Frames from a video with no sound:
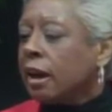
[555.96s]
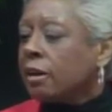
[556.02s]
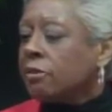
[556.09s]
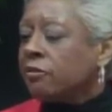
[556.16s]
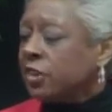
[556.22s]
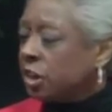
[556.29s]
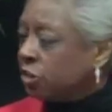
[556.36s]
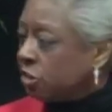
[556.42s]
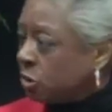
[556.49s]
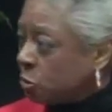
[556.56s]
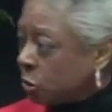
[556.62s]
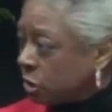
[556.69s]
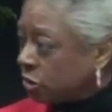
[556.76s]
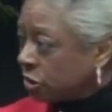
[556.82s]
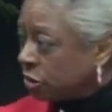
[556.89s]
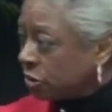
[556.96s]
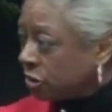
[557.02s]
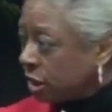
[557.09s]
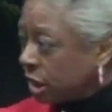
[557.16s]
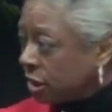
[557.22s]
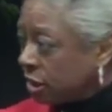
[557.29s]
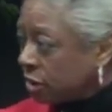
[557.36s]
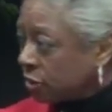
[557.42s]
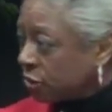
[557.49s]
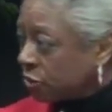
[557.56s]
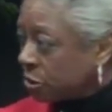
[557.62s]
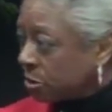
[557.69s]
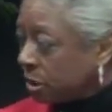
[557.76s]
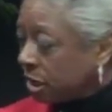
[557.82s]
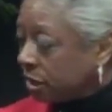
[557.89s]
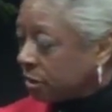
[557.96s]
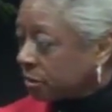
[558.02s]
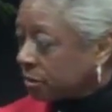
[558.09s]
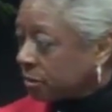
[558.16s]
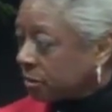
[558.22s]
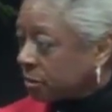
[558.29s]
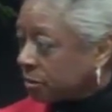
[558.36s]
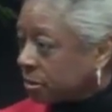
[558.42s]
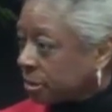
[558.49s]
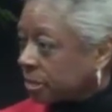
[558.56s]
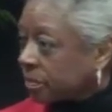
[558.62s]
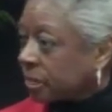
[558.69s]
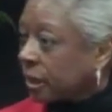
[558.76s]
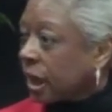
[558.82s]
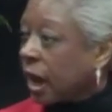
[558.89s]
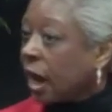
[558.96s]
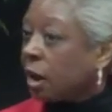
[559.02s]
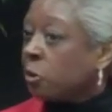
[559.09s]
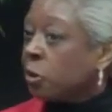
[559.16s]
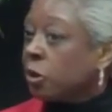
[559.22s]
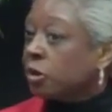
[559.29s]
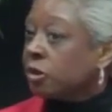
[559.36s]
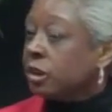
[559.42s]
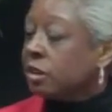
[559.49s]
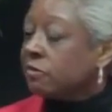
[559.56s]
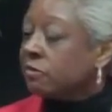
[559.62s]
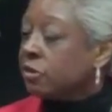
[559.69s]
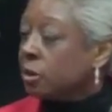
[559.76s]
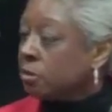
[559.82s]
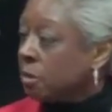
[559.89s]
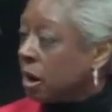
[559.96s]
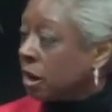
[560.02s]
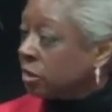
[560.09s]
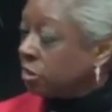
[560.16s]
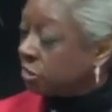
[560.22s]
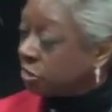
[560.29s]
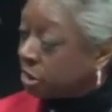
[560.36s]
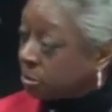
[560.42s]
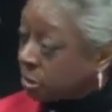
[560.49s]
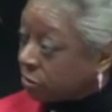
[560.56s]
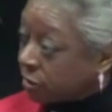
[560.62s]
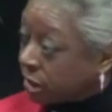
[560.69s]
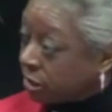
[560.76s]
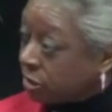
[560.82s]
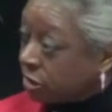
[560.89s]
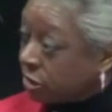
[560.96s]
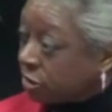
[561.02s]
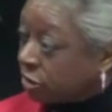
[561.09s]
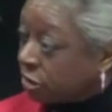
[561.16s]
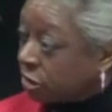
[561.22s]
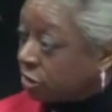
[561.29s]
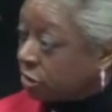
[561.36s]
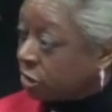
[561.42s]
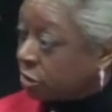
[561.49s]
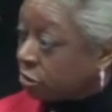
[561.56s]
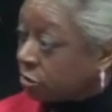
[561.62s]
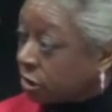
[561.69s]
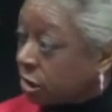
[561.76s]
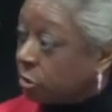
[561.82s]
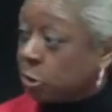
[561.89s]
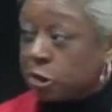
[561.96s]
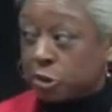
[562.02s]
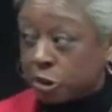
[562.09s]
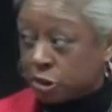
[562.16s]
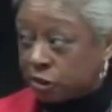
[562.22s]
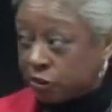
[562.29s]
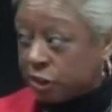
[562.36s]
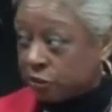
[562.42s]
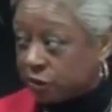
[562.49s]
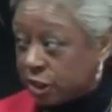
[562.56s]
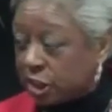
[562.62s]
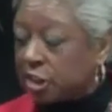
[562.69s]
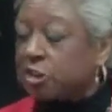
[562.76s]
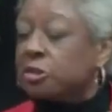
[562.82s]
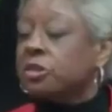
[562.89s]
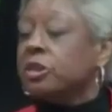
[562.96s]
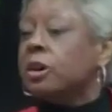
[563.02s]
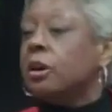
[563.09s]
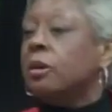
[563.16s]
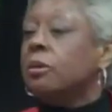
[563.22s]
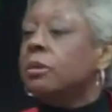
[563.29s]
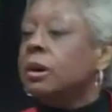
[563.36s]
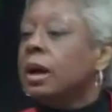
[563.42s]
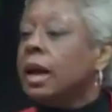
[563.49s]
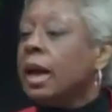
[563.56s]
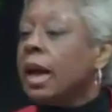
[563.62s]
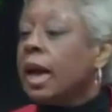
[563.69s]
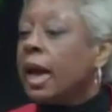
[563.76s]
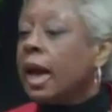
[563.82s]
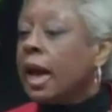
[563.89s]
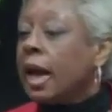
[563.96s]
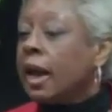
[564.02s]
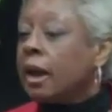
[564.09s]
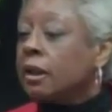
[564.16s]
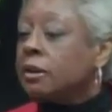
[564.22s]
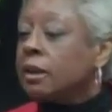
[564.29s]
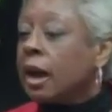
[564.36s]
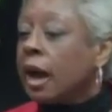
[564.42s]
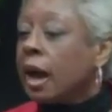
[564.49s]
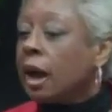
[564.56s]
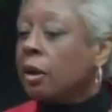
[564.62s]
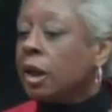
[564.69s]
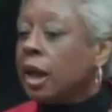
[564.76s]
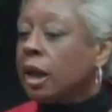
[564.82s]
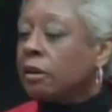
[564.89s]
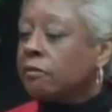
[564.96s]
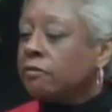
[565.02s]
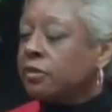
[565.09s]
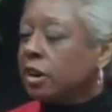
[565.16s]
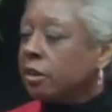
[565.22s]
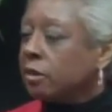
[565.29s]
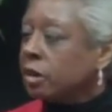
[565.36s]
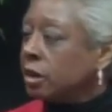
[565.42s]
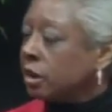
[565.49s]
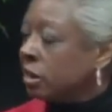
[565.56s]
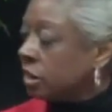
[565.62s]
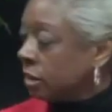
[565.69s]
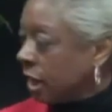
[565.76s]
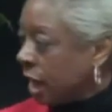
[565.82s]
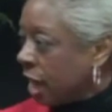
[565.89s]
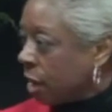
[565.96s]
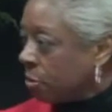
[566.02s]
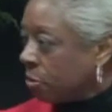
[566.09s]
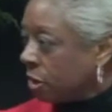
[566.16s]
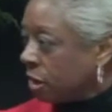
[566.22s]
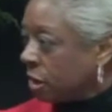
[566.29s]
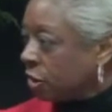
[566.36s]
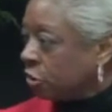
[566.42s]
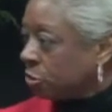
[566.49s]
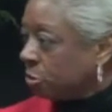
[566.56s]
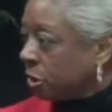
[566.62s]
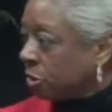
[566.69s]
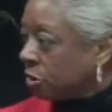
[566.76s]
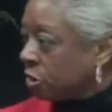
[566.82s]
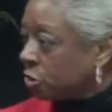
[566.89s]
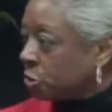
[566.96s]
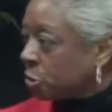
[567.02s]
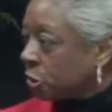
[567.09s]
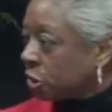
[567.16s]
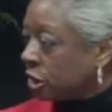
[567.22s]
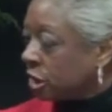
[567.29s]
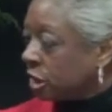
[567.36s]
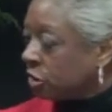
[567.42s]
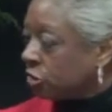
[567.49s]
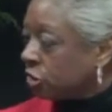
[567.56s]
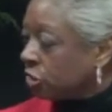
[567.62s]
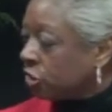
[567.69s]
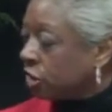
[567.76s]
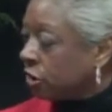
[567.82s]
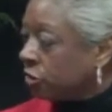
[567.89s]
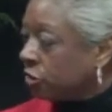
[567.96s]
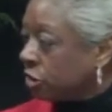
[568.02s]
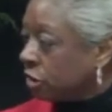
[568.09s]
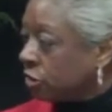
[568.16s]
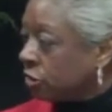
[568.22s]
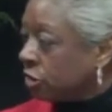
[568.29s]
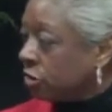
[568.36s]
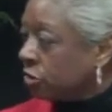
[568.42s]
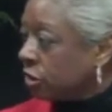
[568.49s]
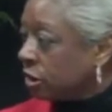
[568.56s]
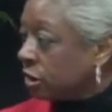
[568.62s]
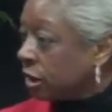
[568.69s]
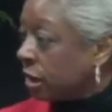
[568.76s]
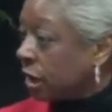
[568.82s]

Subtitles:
fiction wasn't selling for me. I worked in Vermont the summer of 1963, which is 50 years ago. And I had a very unhappy experience working as a chef's assistant